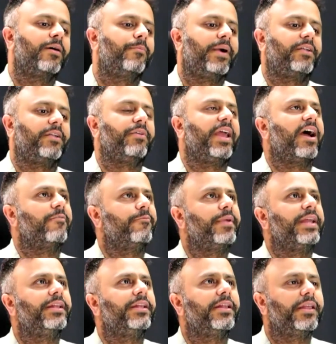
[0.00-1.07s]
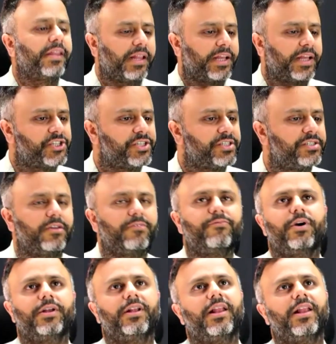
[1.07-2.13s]
But we have been in a
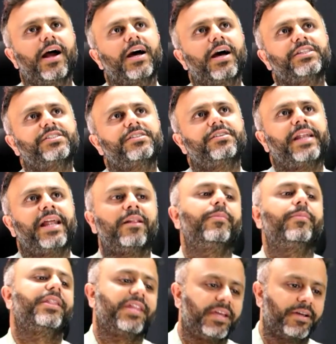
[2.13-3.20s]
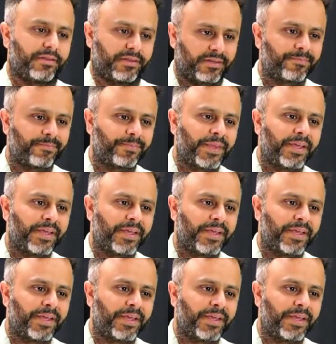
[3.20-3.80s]
relationship for the last 10 plus years.